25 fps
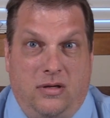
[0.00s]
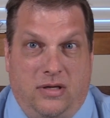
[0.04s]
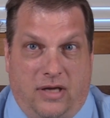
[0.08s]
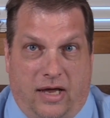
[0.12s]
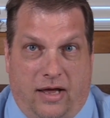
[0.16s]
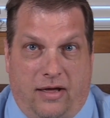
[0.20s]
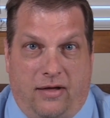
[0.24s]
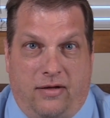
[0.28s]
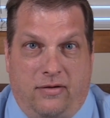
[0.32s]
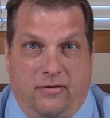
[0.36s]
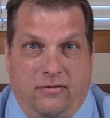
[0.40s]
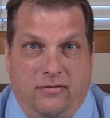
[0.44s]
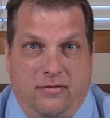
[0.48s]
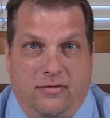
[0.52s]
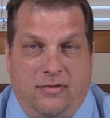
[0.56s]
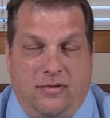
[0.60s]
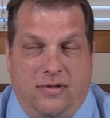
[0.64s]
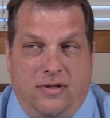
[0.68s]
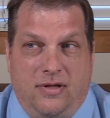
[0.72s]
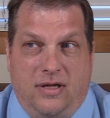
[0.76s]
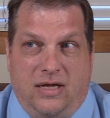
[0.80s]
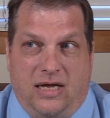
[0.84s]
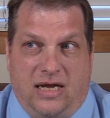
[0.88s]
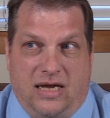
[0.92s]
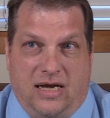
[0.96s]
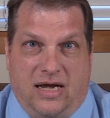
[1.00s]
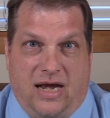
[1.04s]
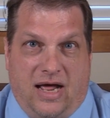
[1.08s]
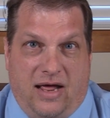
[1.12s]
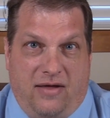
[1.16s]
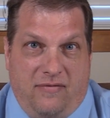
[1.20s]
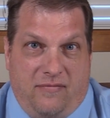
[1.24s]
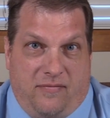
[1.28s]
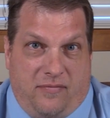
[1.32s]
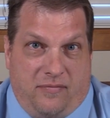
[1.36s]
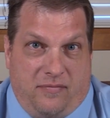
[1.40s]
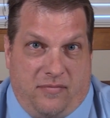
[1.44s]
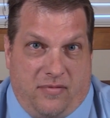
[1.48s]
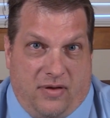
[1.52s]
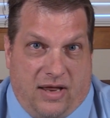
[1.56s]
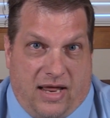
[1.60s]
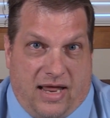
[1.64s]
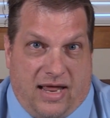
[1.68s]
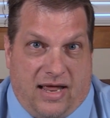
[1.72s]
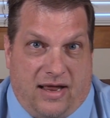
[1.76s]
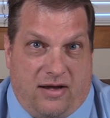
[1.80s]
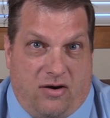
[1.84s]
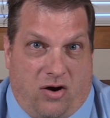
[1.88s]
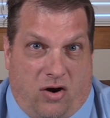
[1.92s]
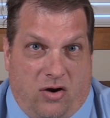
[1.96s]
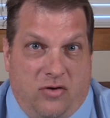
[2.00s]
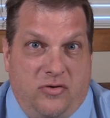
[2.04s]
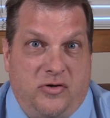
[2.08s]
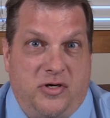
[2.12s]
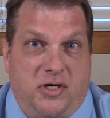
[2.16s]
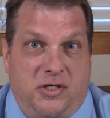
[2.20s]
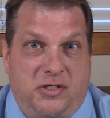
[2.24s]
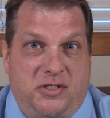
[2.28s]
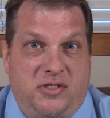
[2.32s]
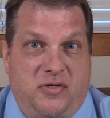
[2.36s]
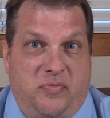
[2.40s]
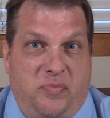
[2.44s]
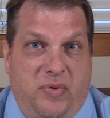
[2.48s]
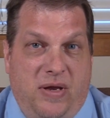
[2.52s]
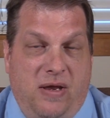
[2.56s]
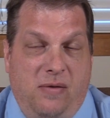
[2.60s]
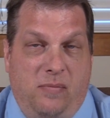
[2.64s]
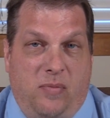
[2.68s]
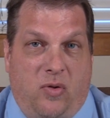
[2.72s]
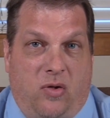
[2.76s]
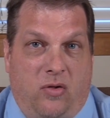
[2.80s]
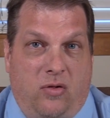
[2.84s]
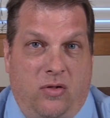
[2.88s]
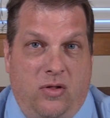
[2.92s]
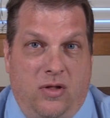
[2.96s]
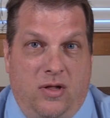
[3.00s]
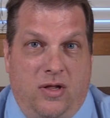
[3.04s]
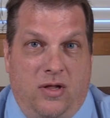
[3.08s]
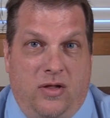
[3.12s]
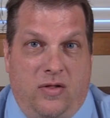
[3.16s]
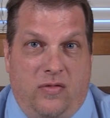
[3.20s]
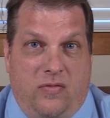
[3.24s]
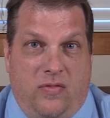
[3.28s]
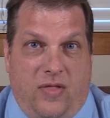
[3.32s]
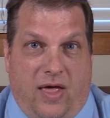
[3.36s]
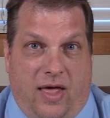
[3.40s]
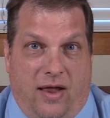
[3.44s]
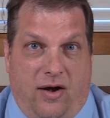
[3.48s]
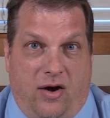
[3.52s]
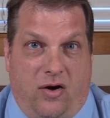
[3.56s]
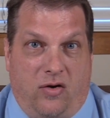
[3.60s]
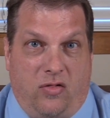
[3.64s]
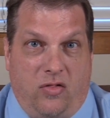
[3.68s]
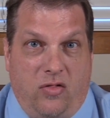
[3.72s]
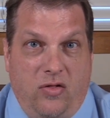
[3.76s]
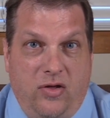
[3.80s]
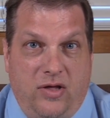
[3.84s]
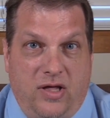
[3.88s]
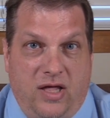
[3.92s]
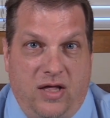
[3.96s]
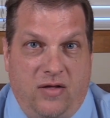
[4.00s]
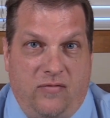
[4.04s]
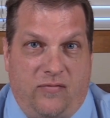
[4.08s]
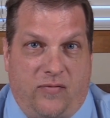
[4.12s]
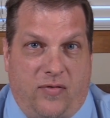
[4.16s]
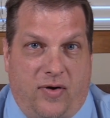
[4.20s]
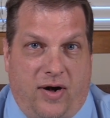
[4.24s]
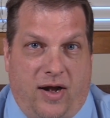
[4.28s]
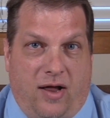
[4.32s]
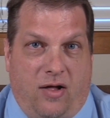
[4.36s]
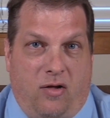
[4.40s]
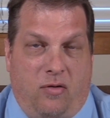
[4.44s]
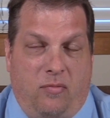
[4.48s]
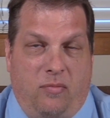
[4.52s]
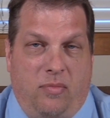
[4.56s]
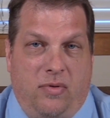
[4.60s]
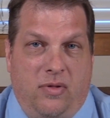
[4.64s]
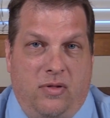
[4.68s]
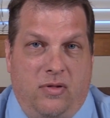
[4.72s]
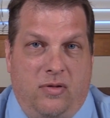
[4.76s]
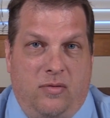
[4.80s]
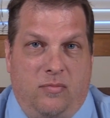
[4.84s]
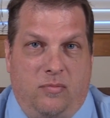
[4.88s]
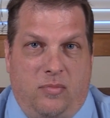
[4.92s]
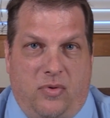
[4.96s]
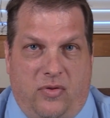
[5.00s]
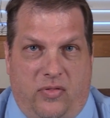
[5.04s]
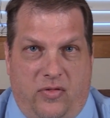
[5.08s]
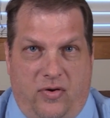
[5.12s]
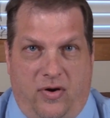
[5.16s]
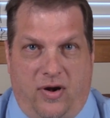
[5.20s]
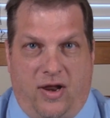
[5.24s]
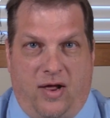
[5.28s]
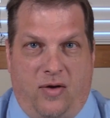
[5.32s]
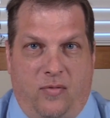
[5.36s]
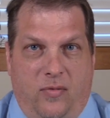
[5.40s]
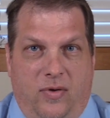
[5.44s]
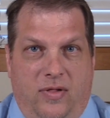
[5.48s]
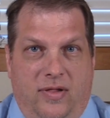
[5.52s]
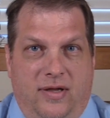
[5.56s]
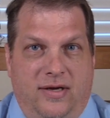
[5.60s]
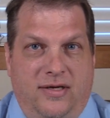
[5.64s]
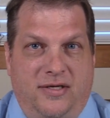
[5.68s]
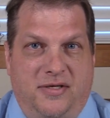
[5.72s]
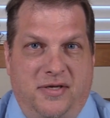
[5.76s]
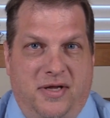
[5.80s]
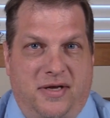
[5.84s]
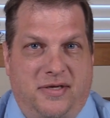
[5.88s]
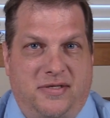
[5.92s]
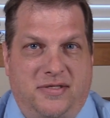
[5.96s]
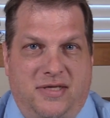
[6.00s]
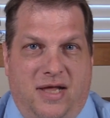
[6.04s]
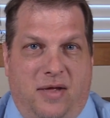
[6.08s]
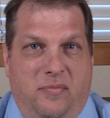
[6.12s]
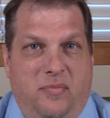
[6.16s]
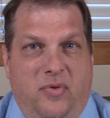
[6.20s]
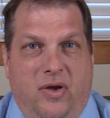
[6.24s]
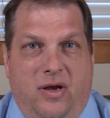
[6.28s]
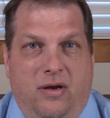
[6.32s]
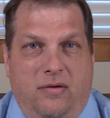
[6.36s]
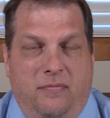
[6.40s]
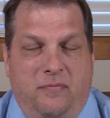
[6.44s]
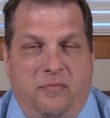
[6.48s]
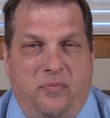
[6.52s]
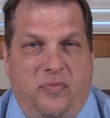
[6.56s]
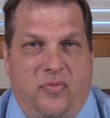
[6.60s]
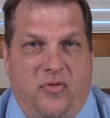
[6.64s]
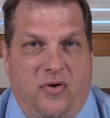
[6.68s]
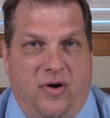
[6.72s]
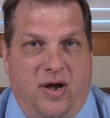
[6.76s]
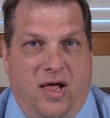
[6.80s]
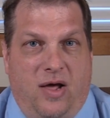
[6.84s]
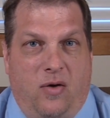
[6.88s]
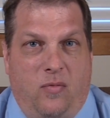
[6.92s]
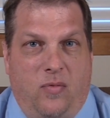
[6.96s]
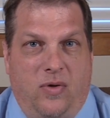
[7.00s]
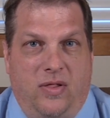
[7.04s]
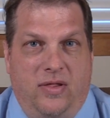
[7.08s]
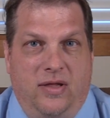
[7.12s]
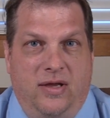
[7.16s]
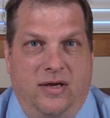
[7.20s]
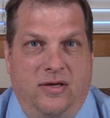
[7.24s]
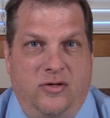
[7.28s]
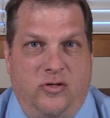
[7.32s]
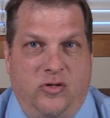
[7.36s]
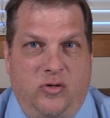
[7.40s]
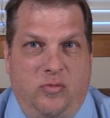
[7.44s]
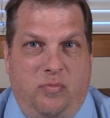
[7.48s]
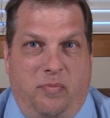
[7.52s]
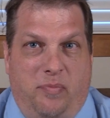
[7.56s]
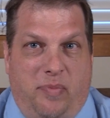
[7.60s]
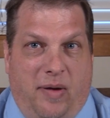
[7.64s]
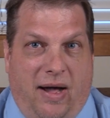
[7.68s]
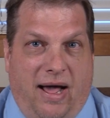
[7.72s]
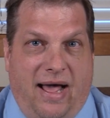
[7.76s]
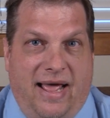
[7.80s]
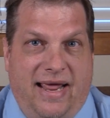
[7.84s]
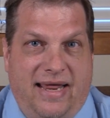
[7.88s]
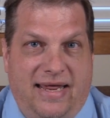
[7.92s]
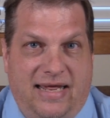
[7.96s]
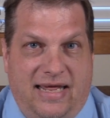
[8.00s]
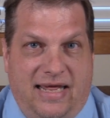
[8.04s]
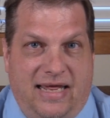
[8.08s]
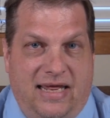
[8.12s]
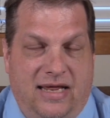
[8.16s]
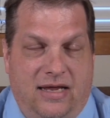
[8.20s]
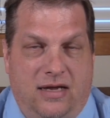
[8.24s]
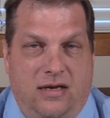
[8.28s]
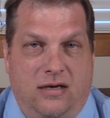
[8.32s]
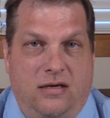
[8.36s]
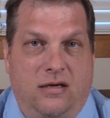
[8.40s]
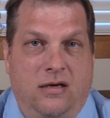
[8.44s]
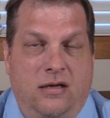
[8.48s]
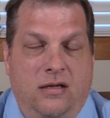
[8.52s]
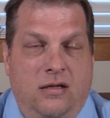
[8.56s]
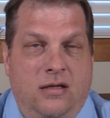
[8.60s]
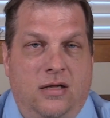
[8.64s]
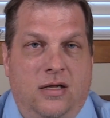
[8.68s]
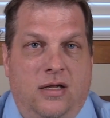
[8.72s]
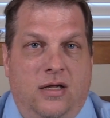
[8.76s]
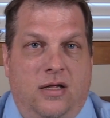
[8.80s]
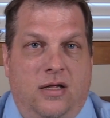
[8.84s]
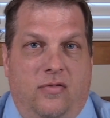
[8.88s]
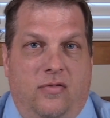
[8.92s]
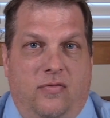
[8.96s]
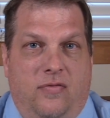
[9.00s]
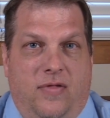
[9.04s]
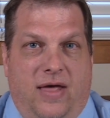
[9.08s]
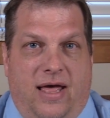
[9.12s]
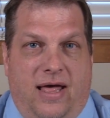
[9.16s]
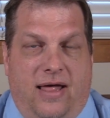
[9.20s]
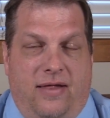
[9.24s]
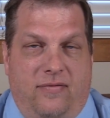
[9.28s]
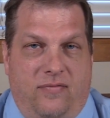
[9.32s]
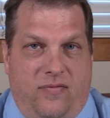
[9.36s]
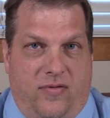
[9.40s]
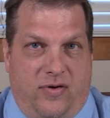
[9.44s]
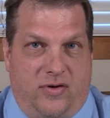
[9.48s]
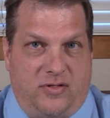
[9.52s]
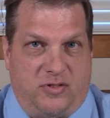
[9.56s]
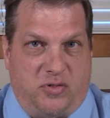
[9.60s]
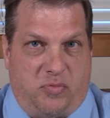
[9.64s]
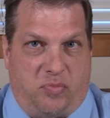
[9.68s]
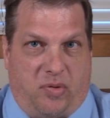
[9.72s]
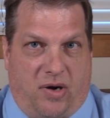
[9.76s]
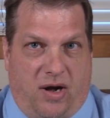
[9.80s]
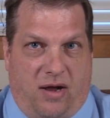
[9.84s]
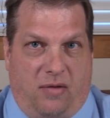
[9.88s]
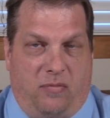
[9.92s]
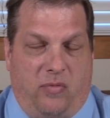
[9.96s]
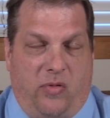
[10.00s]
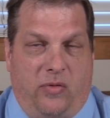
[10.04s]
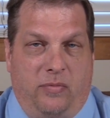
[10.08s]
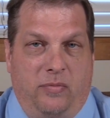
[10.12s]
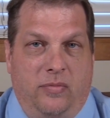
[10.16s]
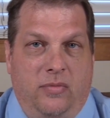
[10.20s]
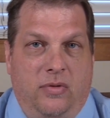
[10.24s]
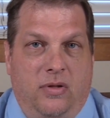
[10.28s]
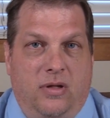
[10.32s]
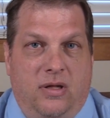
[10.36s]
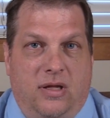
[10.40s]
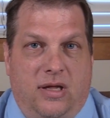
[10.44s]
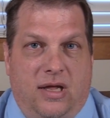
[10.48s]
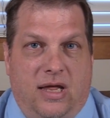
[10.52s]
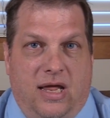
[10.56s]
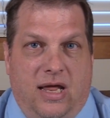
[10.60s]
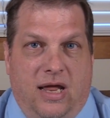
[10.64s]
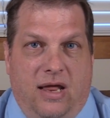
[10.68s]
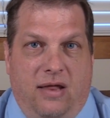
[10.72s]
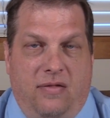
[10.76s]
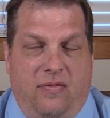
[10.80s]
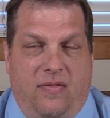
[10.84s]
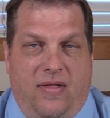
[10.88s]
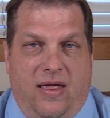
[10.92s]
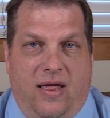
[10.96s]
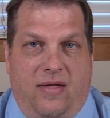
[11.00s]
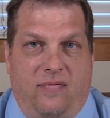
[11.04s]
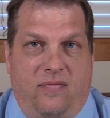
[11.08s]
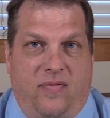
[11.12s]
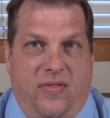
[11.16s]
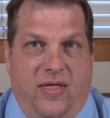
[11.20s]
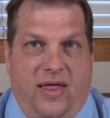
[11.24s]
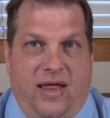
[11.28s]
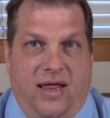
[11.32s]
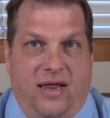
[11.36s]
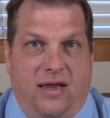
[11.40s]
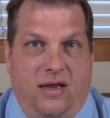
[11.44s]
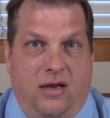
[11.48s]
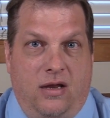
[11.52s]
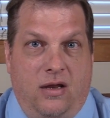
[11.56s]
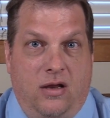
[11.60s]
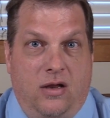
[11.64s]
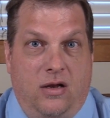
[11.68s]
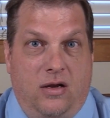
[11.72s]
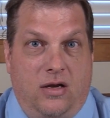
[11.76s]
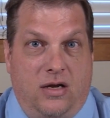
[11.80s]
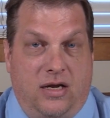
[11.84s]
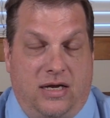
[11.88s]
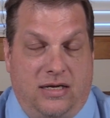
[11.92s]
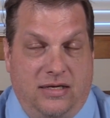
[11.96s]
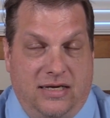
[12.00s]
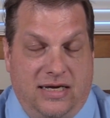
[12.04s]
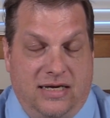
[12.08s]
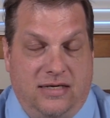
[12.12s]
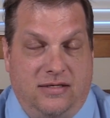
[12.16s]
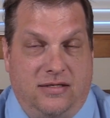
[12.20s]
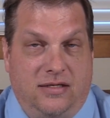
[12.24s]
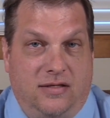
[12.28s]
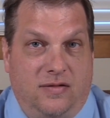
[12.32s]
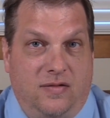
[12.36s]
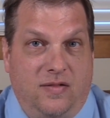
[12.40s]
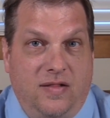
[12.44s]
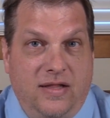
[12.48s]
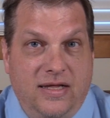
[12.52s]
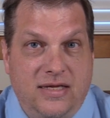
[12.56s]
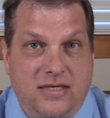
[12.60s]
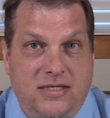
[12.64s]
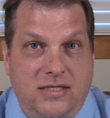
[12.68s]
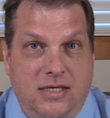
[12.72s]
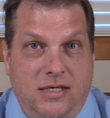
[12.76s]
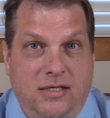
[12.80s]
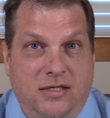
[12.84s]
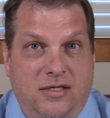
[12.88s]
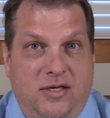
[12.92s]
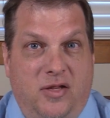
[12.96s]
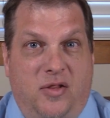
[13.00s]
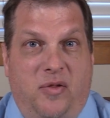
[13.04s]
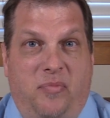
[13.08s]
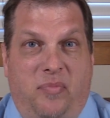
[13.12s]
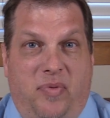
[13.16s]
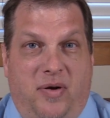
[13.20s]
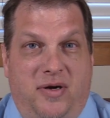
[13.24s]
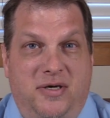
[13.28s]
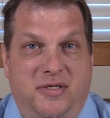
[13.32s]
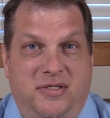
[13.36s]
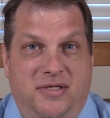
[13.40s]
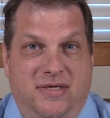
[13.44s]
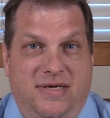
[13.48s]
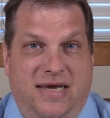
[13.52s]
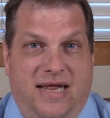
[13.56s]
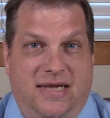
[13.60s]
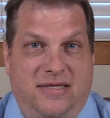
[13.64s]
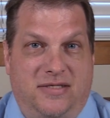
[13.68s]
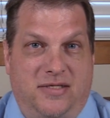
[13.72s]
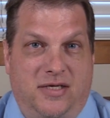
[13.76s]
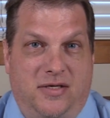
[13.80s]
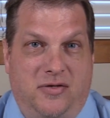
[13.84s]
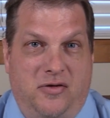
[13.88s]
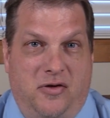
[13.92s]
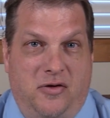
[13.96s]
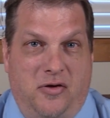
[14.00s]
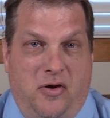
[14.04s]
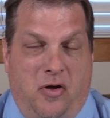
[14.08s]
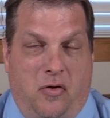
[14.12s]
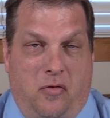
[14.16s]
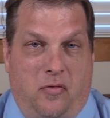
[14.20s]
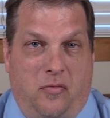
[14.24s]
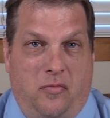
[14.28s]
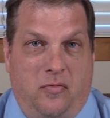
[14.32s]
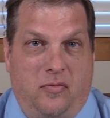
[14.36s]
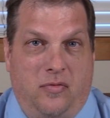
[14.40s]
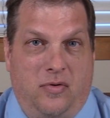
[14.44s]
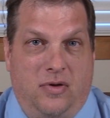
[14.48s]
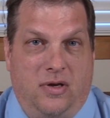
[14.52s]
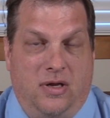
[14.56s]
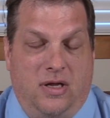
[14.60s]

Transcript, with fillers: Yeah, and I've had hundreds of people that are looking for help, but they're not willing to accept it. They're not willing to buy in that there's a problem and that they need to listen to the person that's in the know.